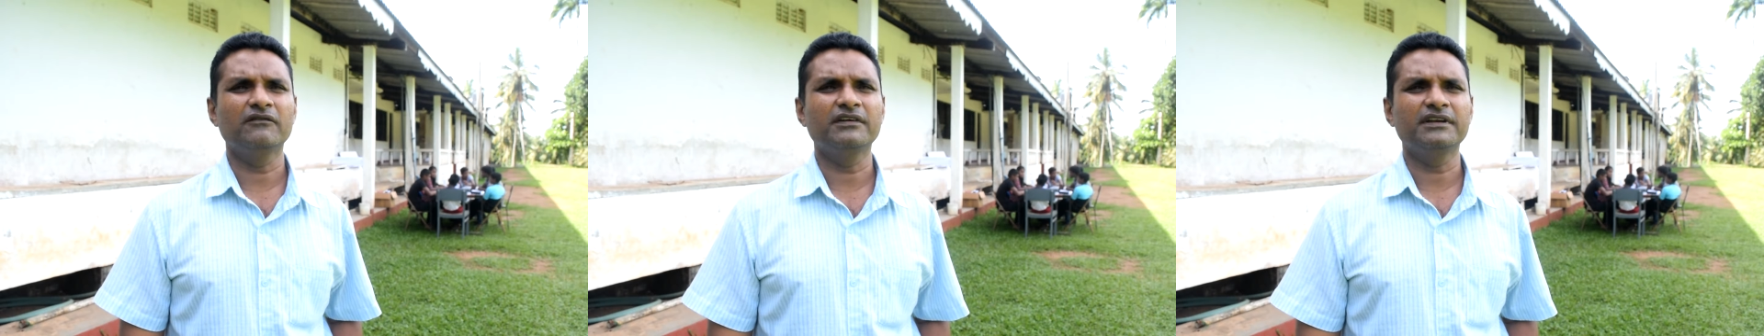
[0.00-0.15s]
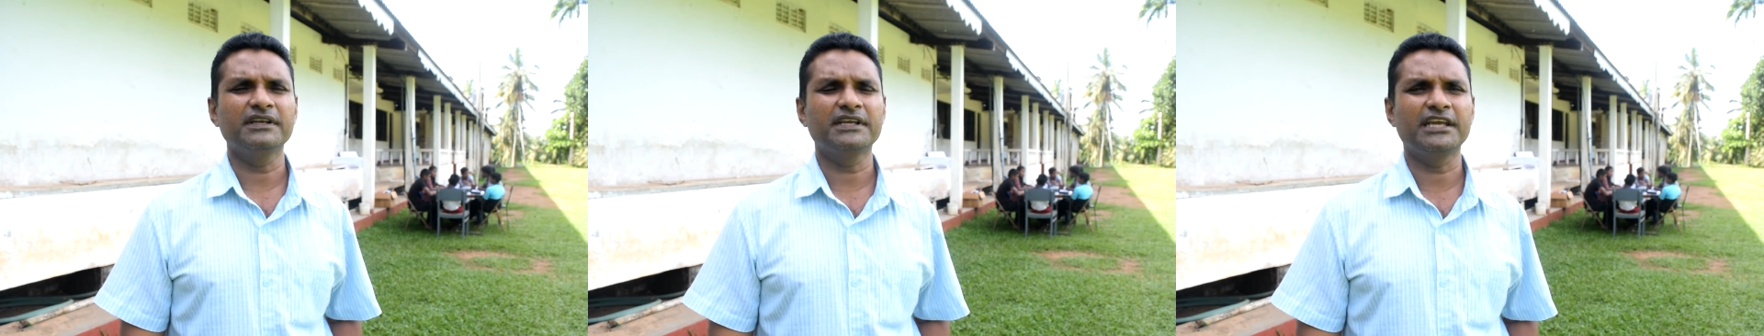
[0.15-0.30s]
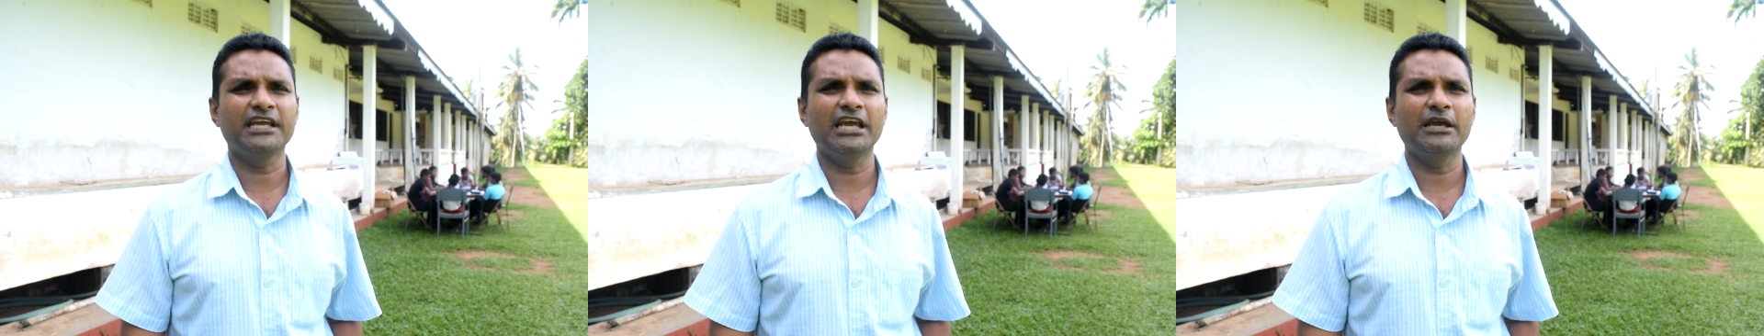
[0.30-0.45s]

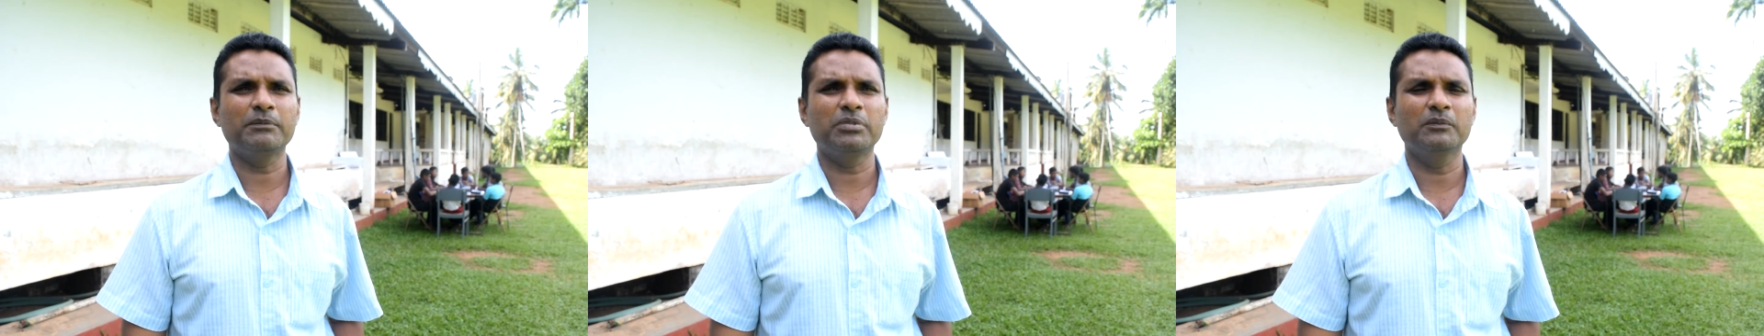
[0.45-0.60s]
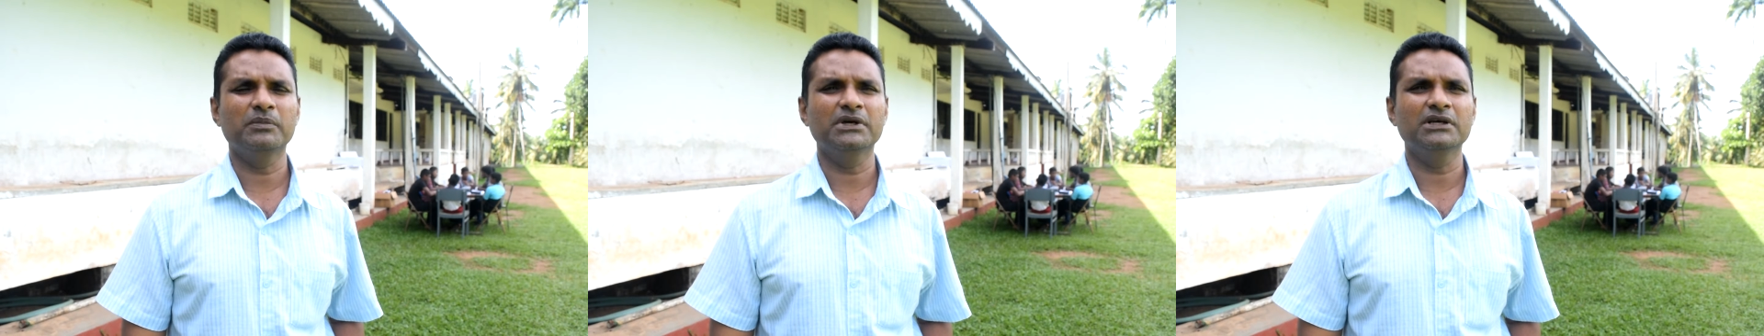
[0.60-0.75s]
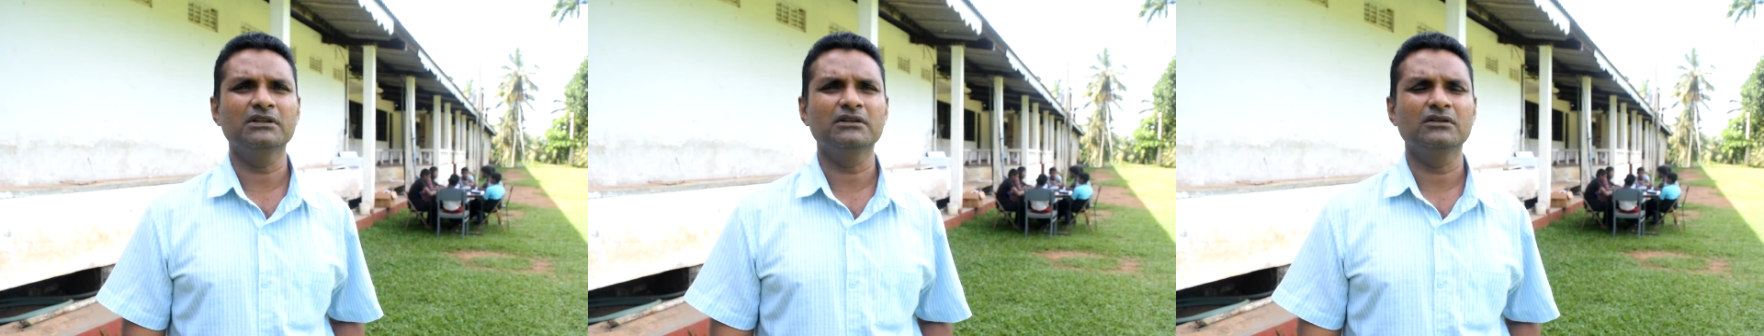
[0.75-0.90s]
very
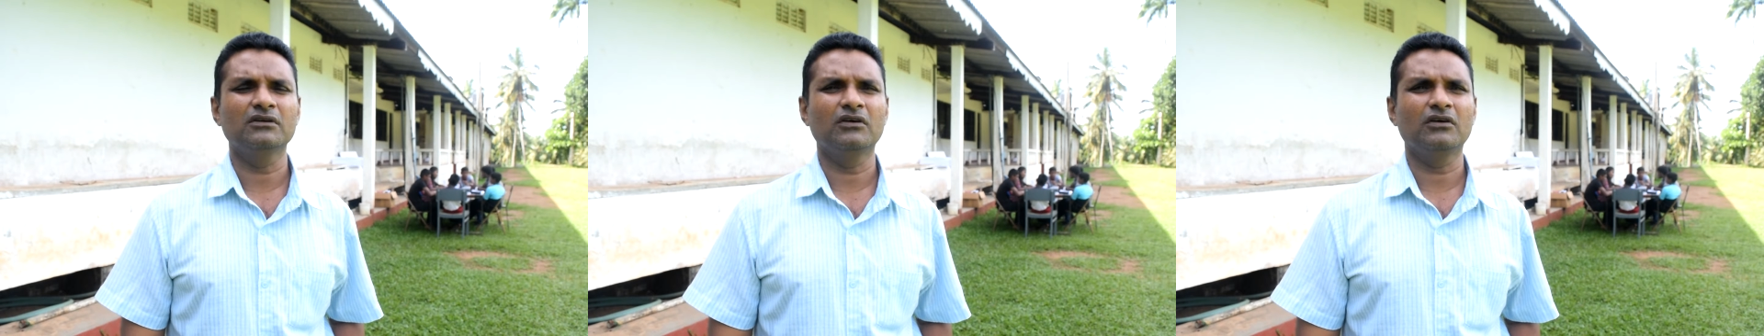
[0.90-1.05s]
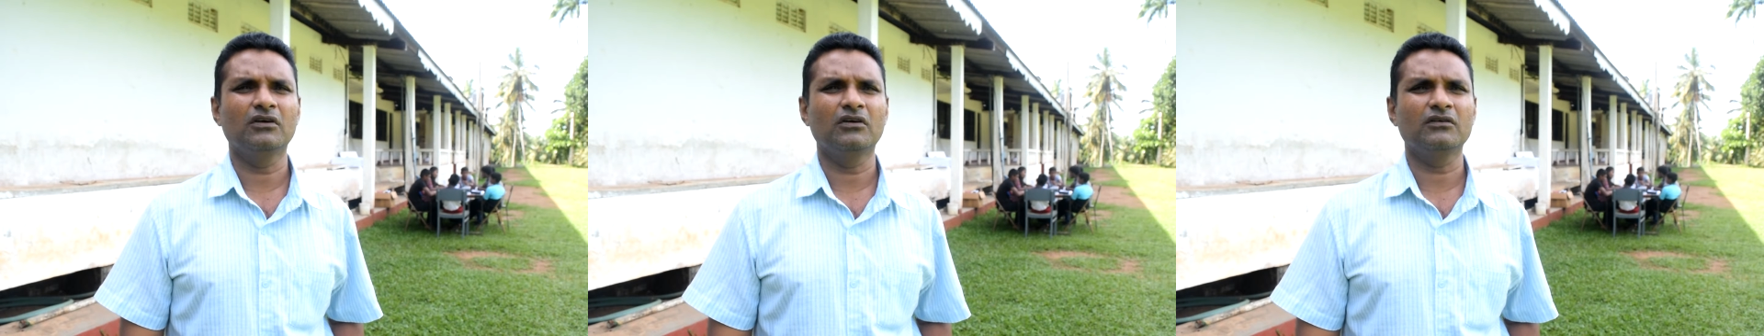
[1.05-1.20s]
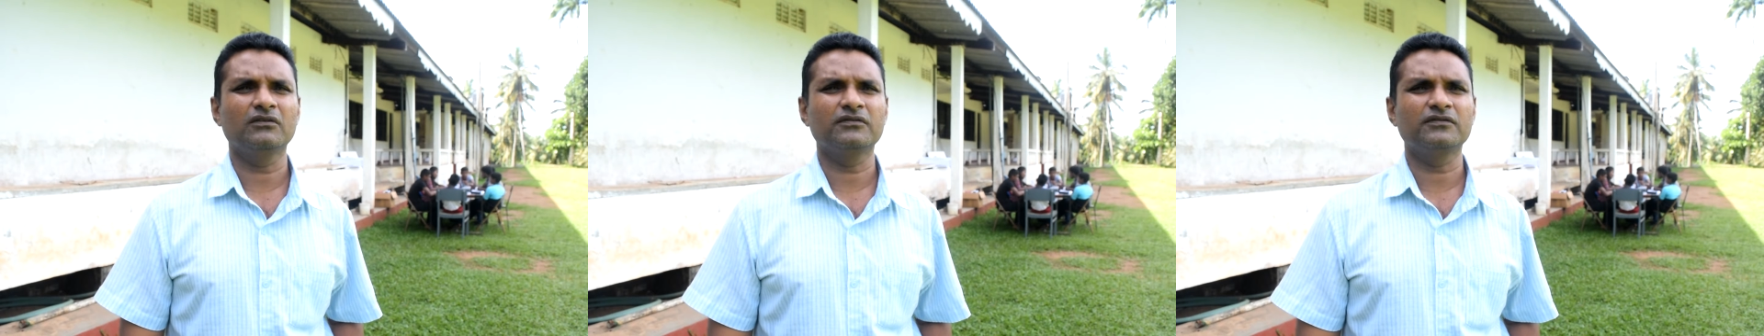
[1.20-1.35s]
capable
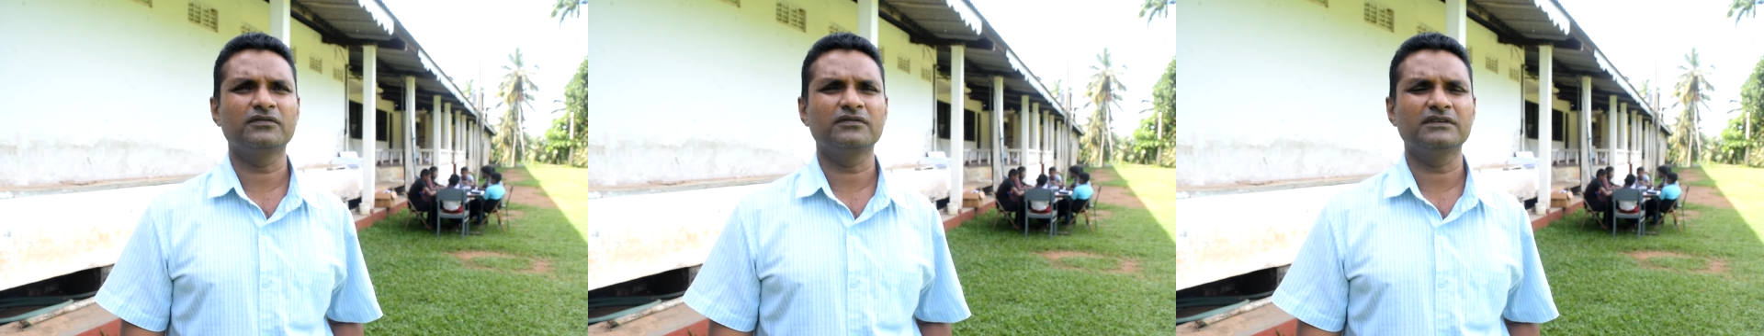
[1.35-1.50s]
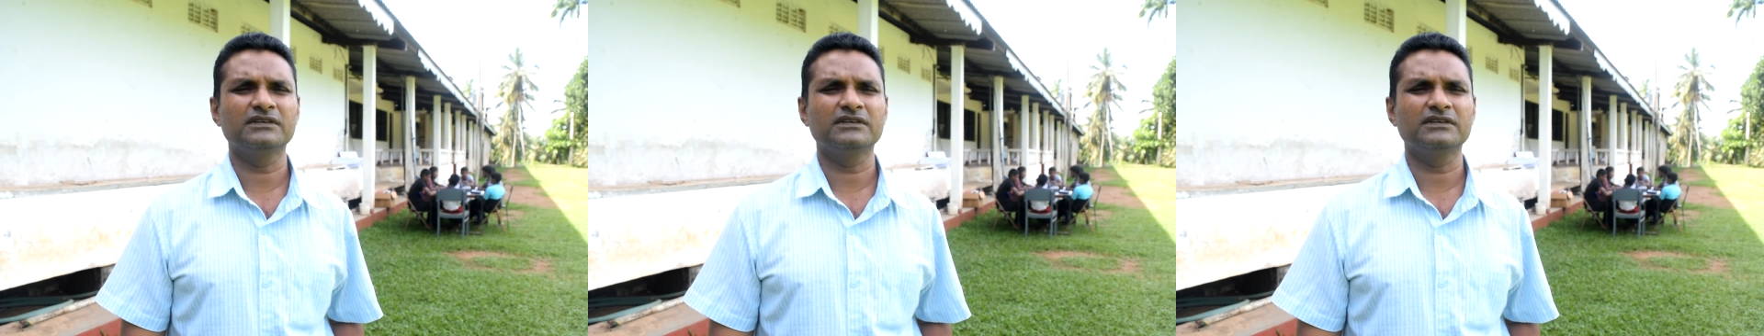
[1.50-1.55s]
of